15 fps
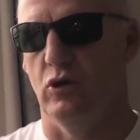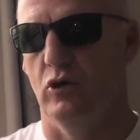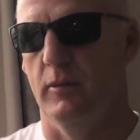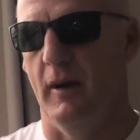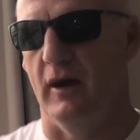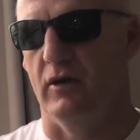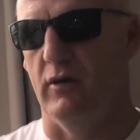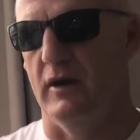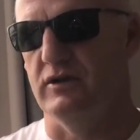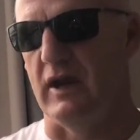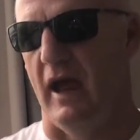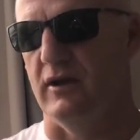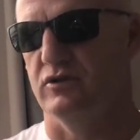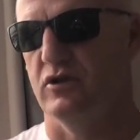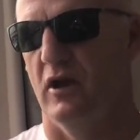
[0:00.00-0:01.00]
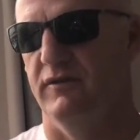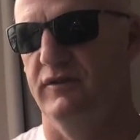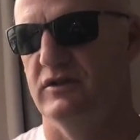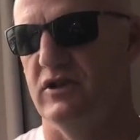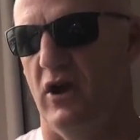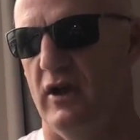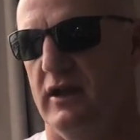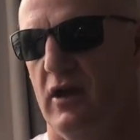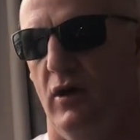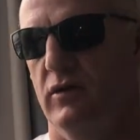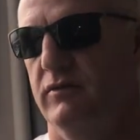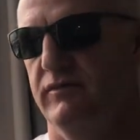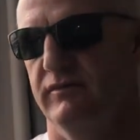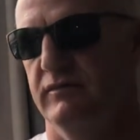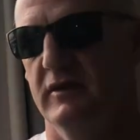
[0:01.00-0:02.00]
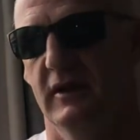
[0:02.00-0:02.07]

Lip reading: talk about Croatia outside Vasiljko,